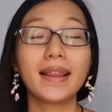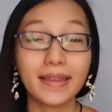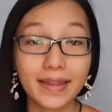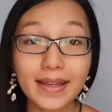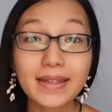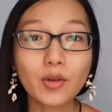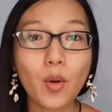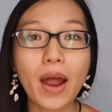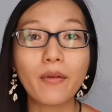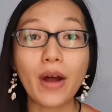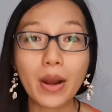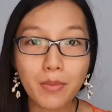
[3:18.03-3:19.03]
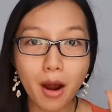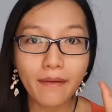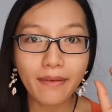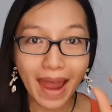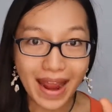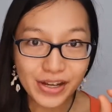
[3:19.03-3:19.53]
this one, one more
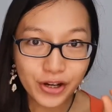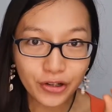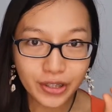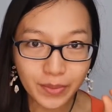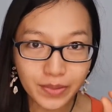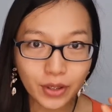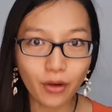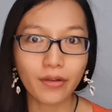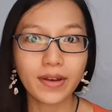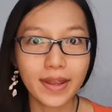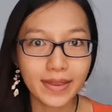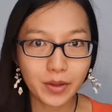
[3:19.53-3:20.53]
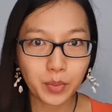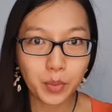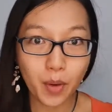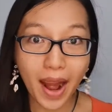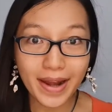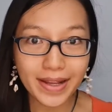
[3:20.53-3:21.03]
natural gemstone. The
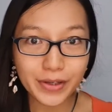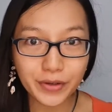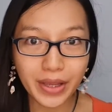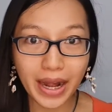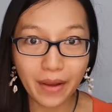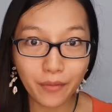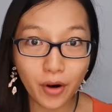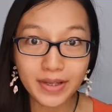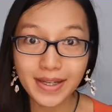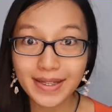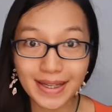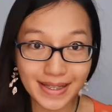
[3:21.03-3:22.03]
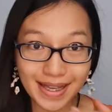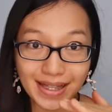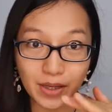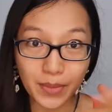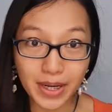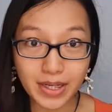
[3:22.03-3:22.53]
price that you can afford is in
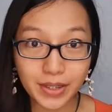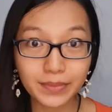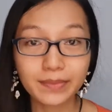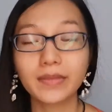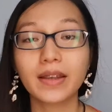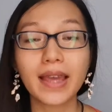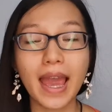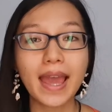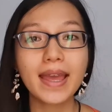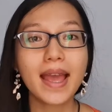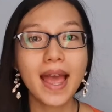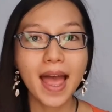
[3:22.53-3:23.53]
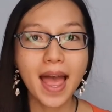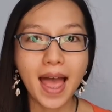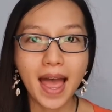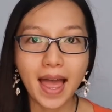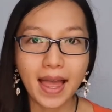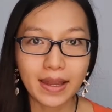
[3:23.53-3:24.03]
the middle, okay?
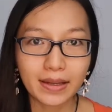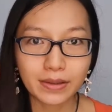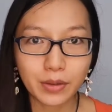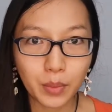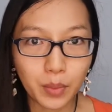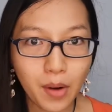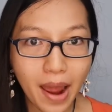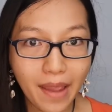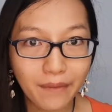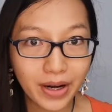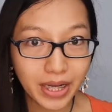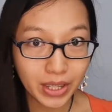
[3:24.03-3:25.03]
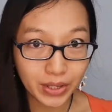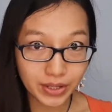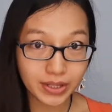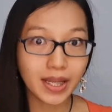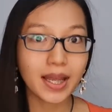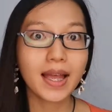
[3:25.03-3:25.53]
The price very
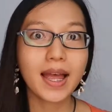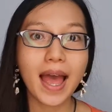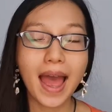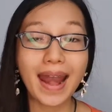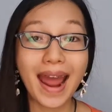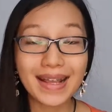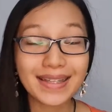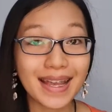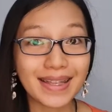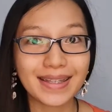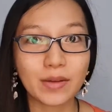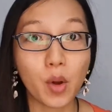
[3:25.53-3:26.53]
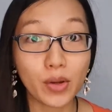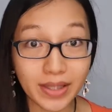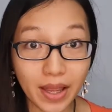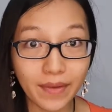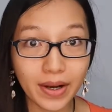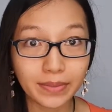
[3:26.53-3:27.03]
good and has the about
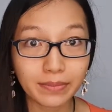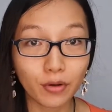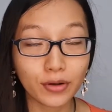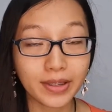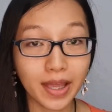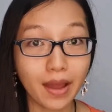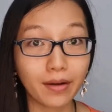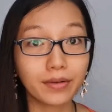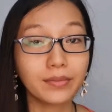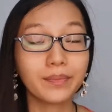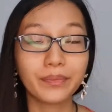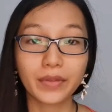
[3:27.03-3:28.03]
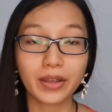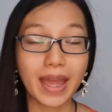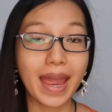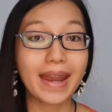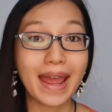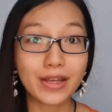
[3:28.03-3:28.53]
7 Mohs scale,
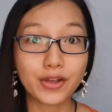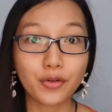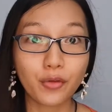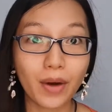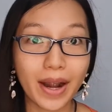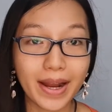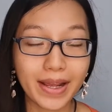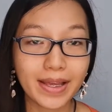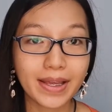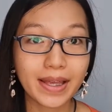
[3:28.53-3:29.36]
okay? That you very